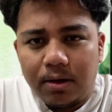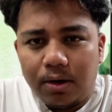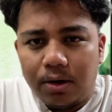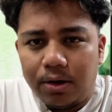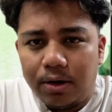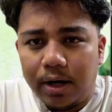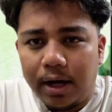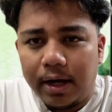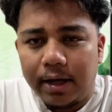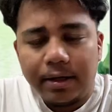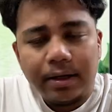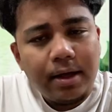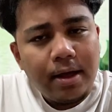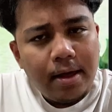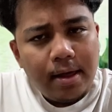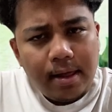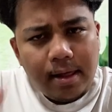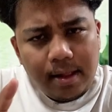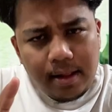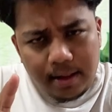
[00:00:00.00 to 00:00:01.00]
Alright,
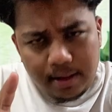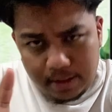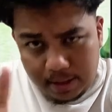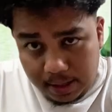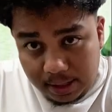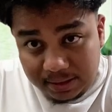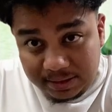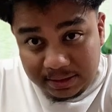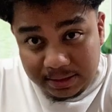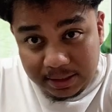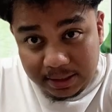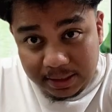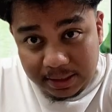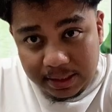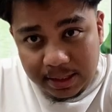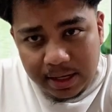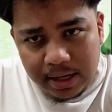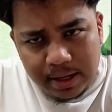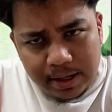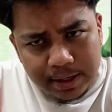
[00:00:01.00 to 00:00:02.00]

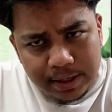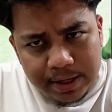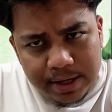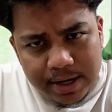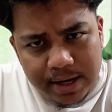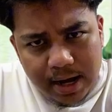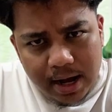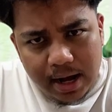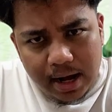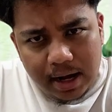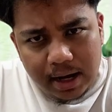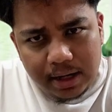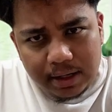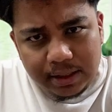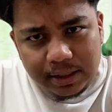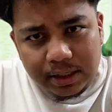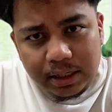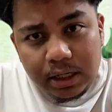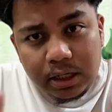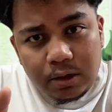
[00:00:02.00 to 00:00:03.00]
lastly, here are
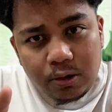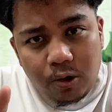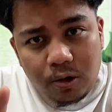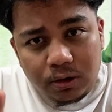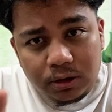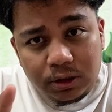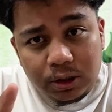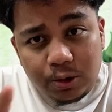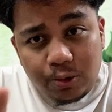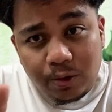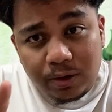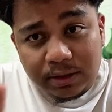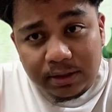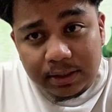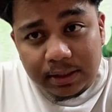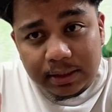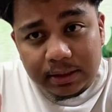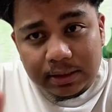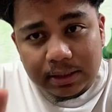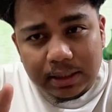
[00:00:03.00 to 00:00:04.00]
the
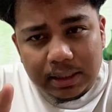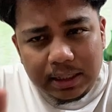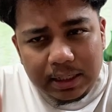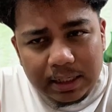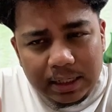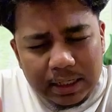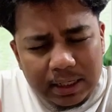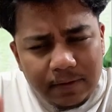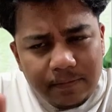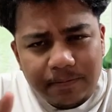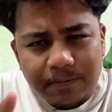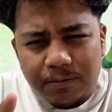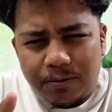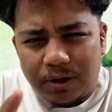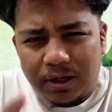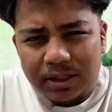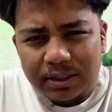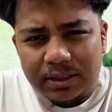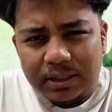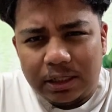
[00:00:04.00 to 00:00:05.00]
consequences if
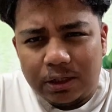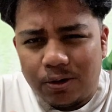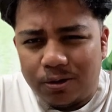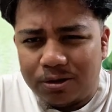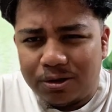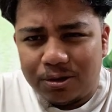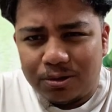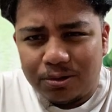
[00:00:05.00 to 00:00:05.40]
quality control